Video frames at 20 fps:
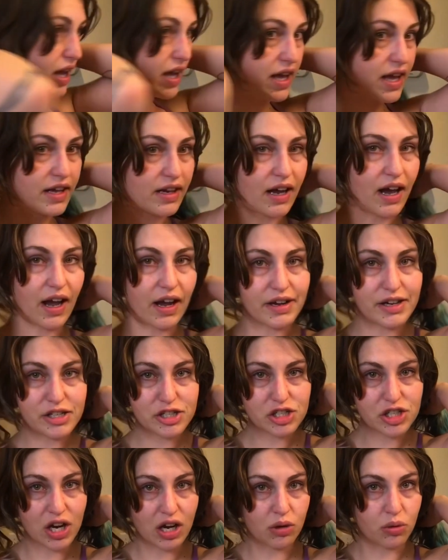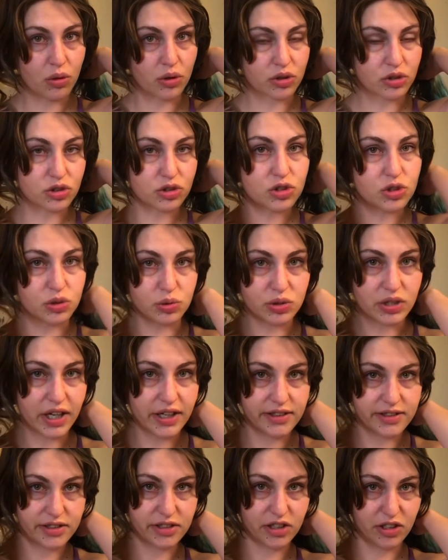And I showered 2
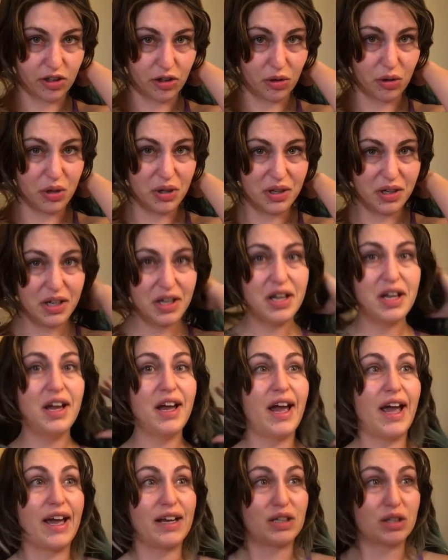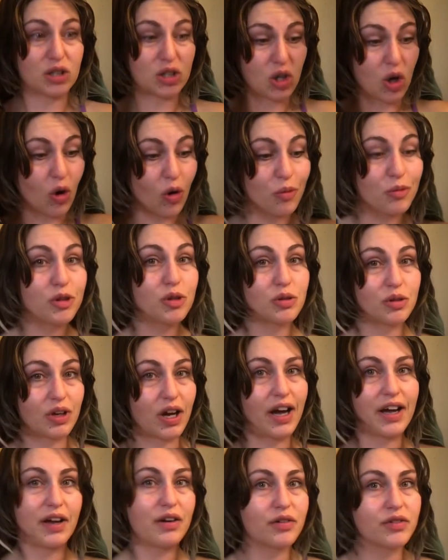days ago and combed,
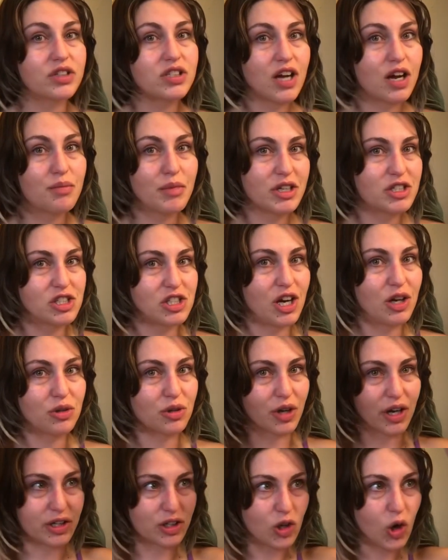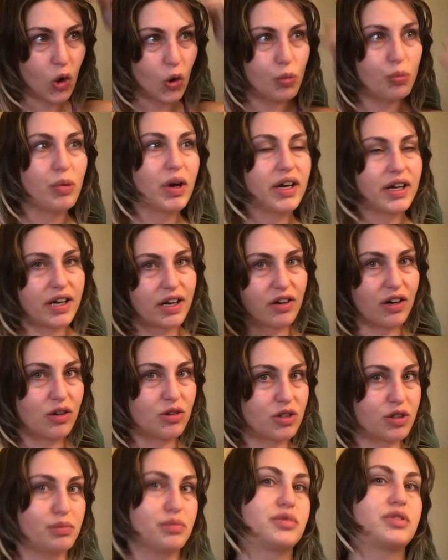every time I shower, I comb my hair out
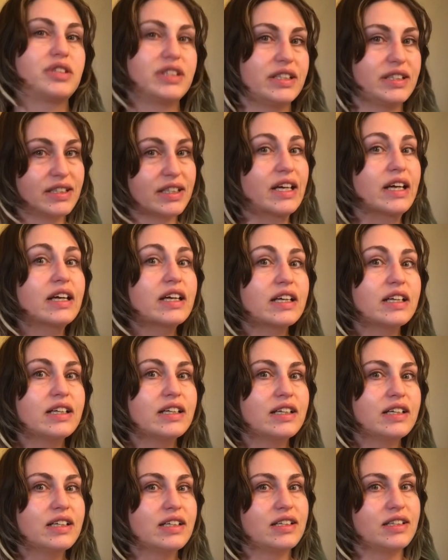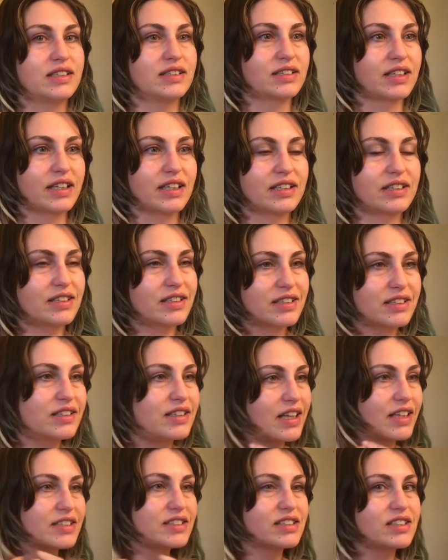completely. Like,
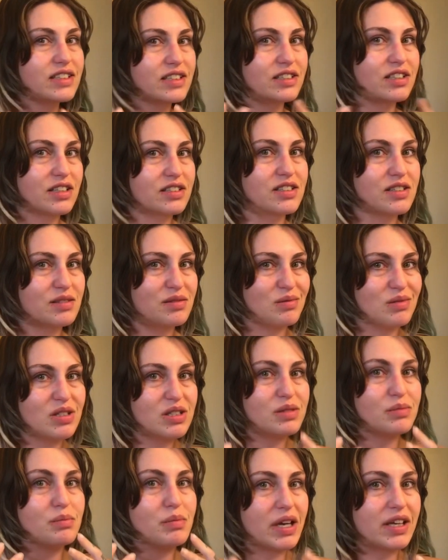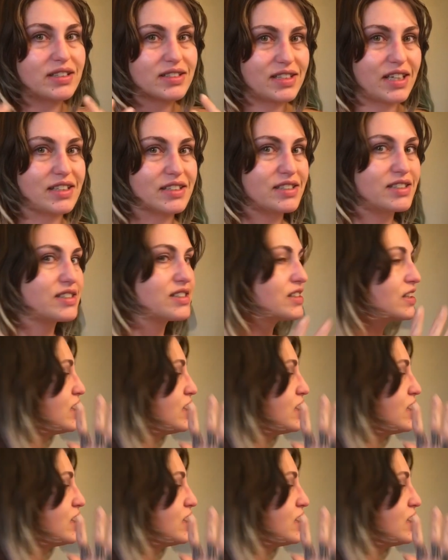this doesn't make sense.